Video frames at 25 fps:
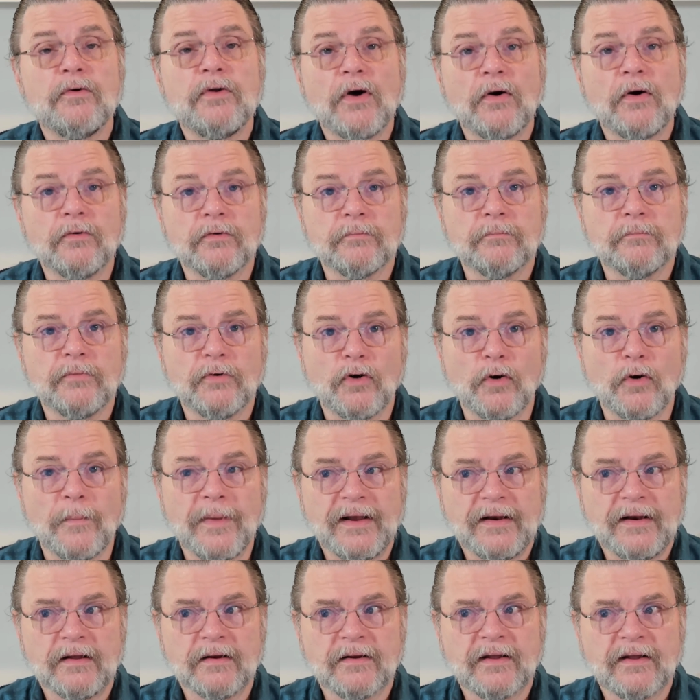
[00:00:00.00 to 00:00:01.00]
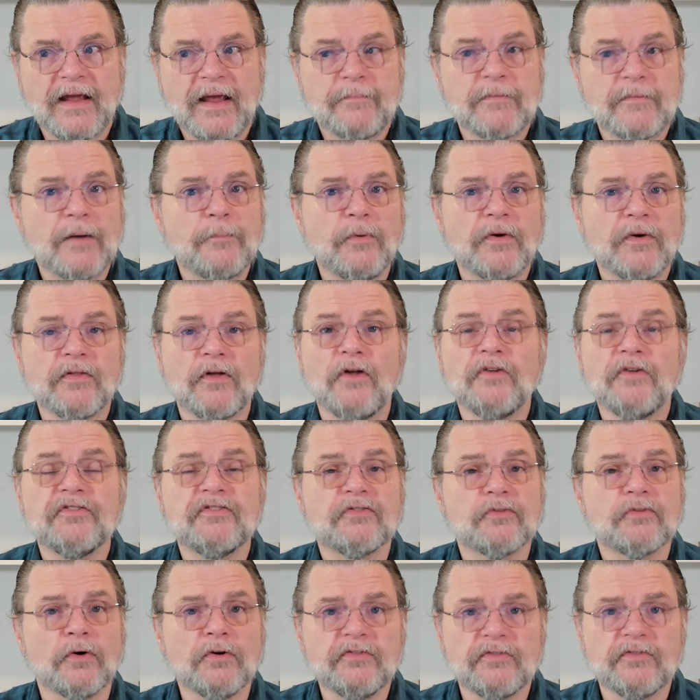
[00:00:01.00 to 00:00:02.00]
Notenboom, and it came up with all
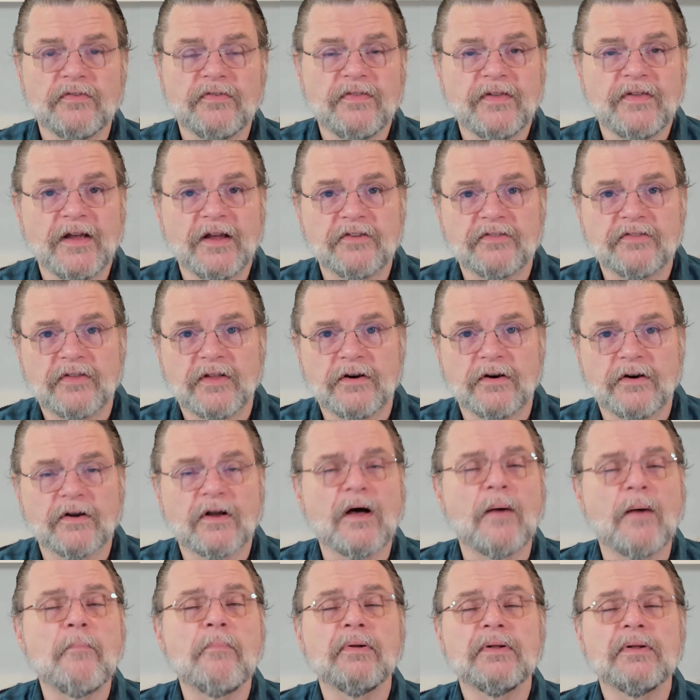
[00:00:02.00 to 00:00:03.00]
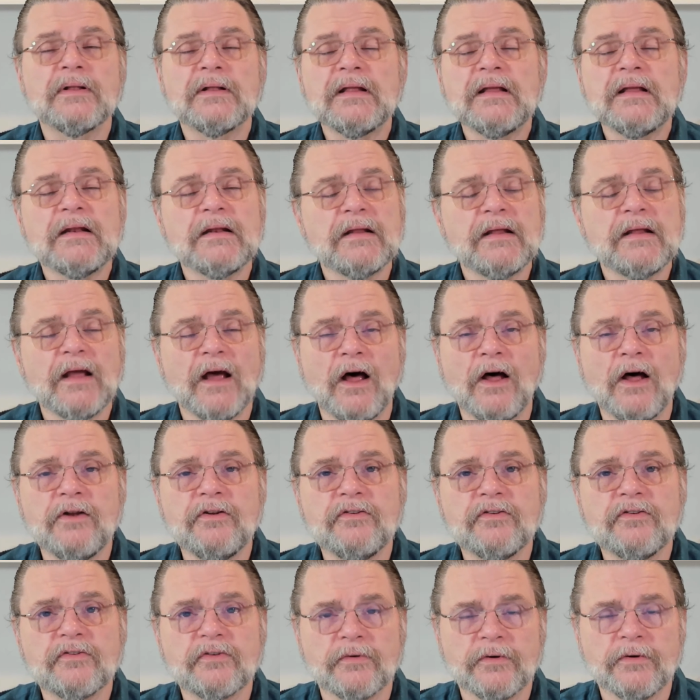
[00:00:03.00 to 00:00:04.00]
sorts of things that are completely
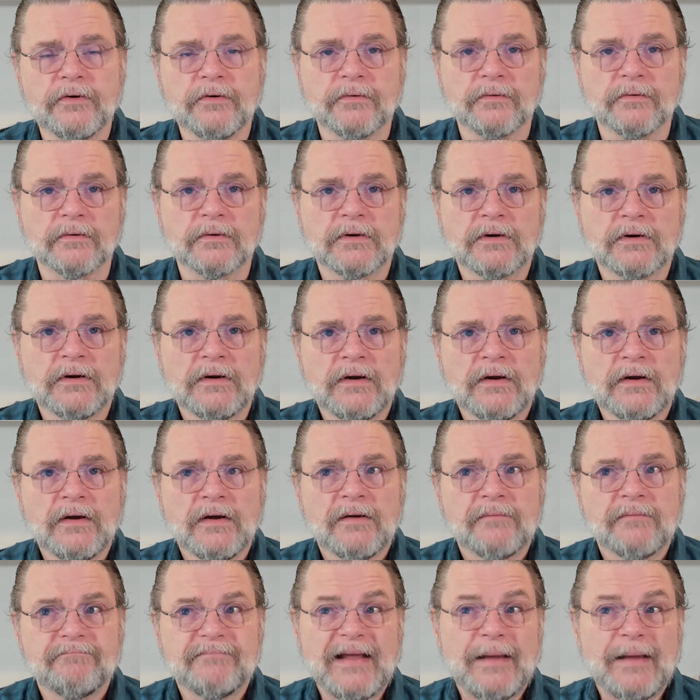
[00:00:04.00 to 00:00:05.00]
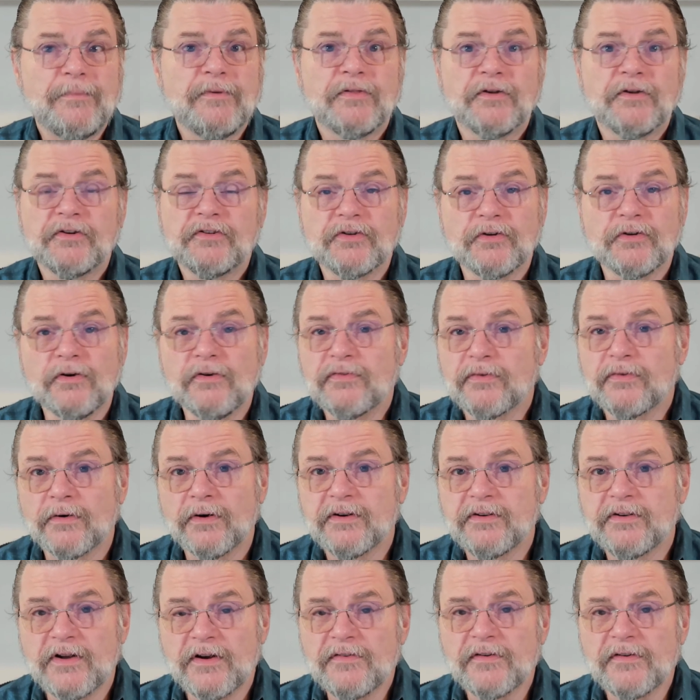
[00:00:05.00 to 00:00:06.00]
untrue. Maybe they're true for
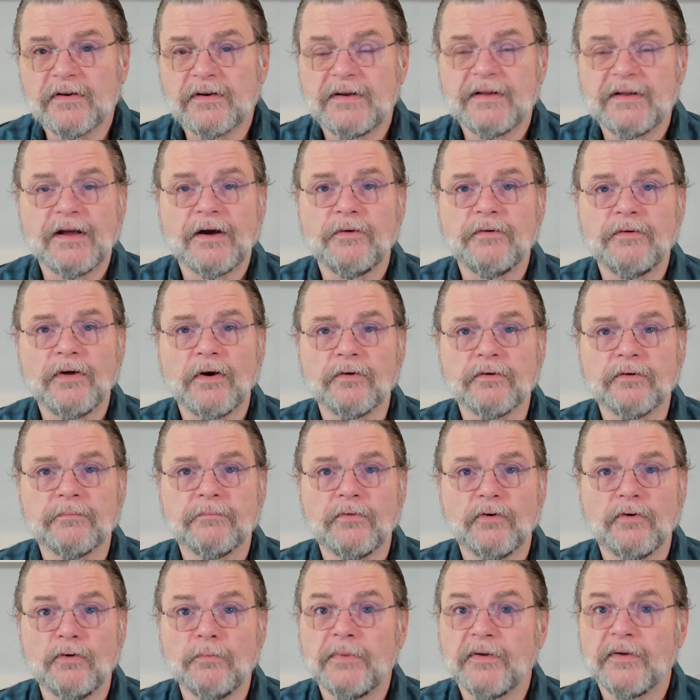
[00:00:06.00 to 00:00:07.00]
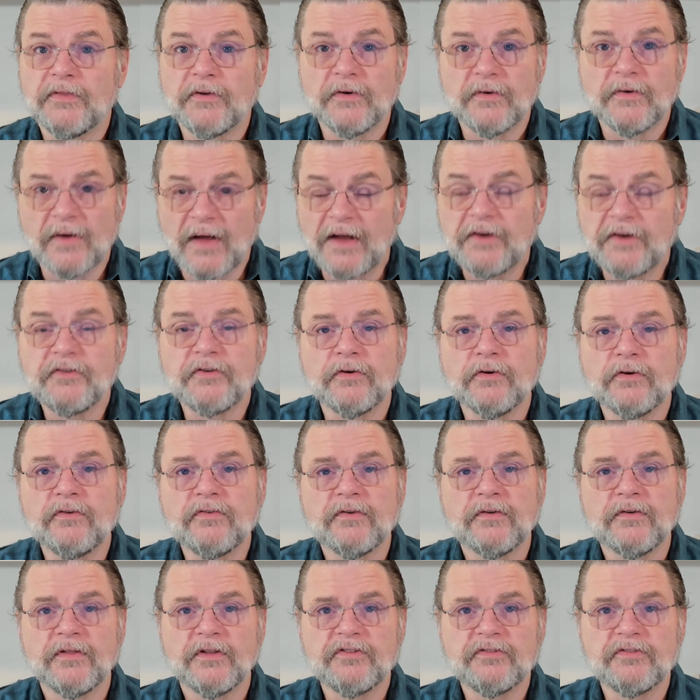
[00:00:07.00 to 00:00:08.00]
a different Leo Notenboom, but they're not true
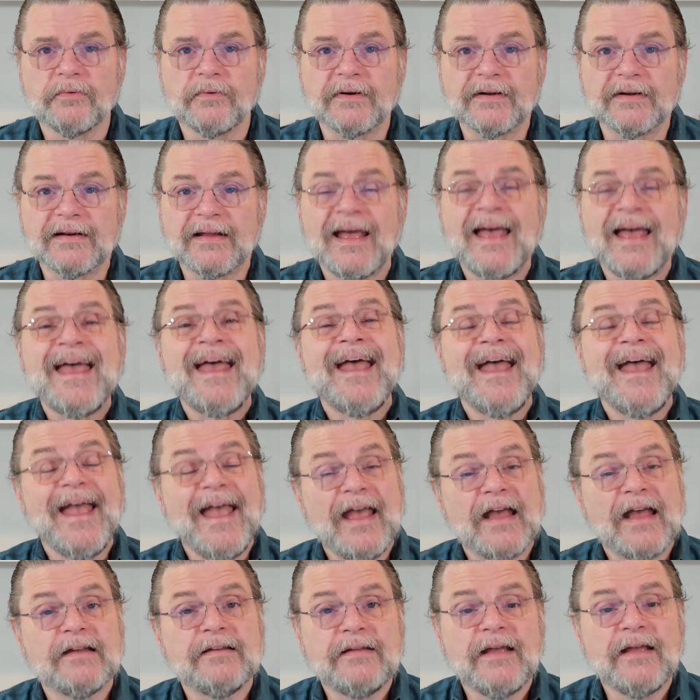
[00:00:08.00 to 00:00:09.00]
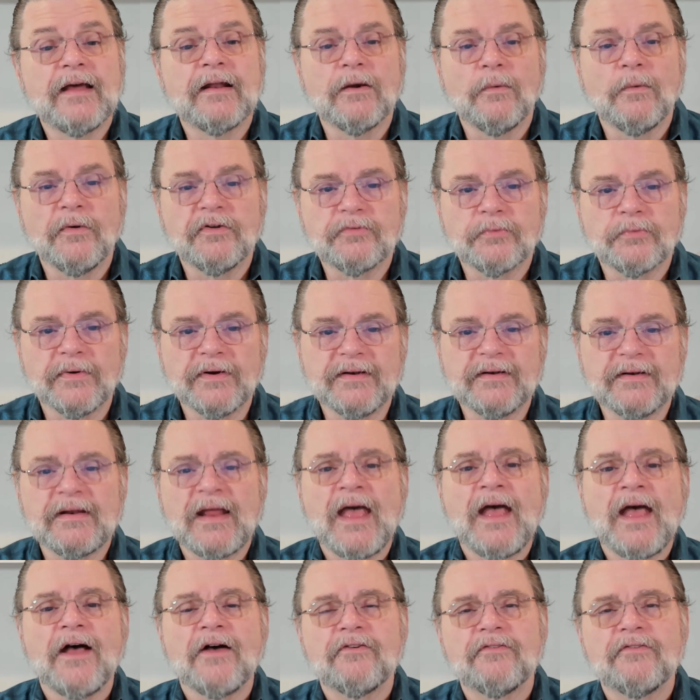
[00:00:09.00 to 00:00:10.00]
for this one. And yet it was written
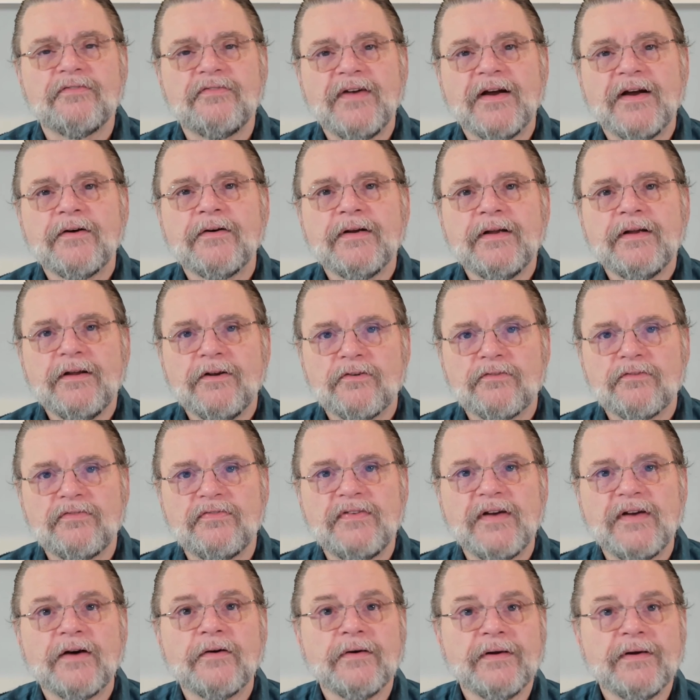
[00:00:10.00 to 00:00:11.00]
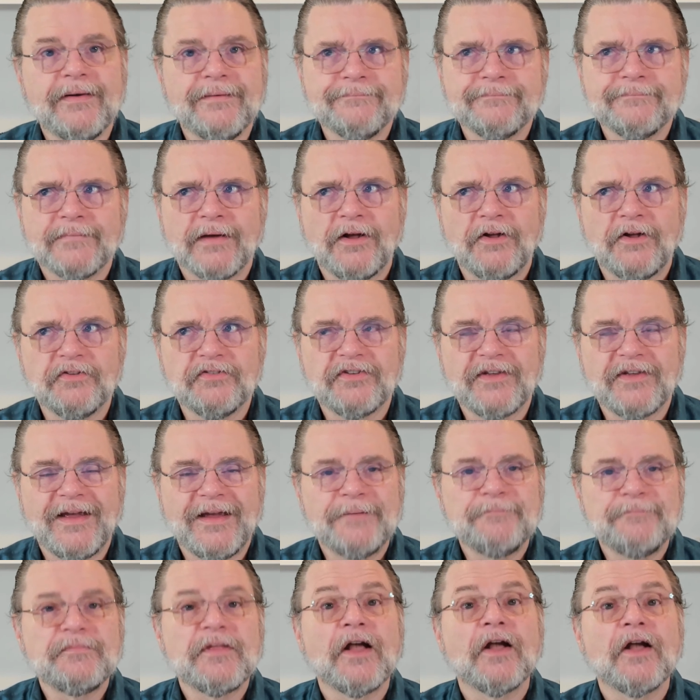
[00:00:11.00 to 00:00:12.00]
very, very, I'll
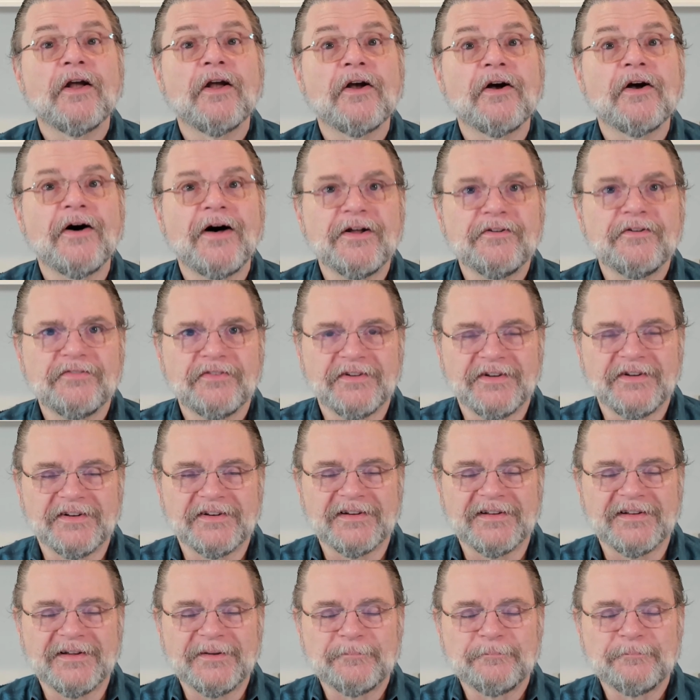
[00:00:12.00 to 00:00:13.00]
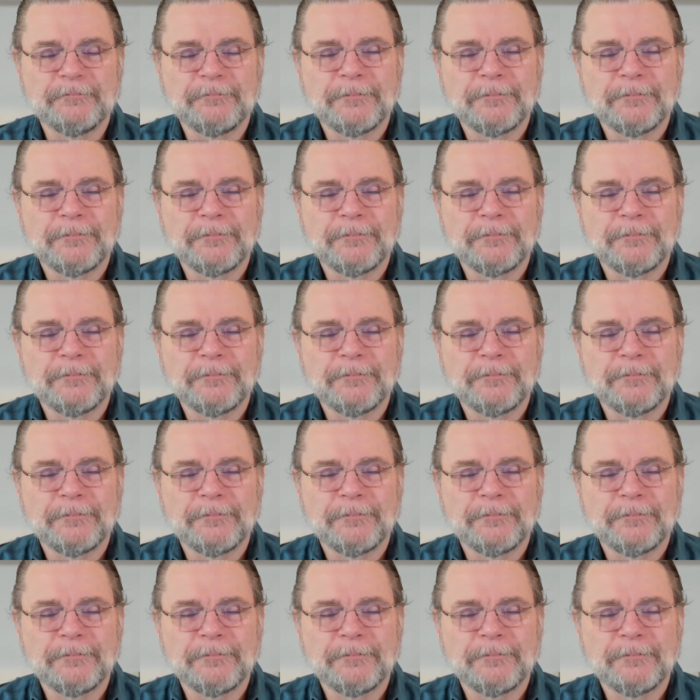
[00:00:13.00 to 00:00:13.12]
say, confidently.